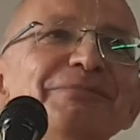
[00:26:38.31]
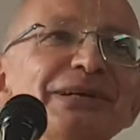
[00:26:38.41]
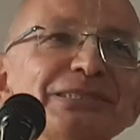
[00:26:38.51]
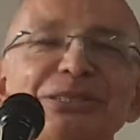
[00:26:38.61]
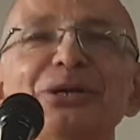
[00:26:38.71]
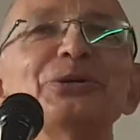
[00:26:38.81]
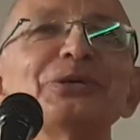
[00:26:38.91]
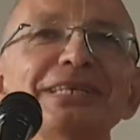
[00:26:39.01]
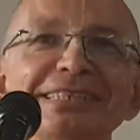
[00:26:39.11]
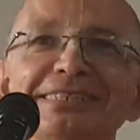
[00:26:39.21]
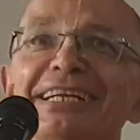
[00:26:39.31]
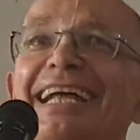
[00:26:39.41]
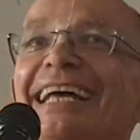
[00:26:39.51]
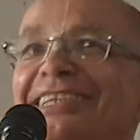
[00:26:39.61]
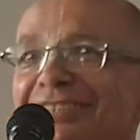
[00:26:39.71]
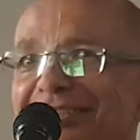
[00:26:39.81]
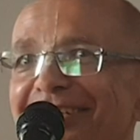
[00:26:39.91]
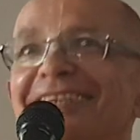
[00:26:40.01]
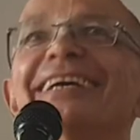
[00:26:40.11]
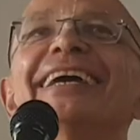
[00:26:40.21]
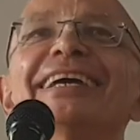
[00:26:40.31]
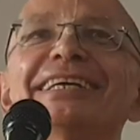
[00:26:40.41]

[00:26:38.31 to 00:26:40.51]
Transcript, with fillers: But no, he's relishing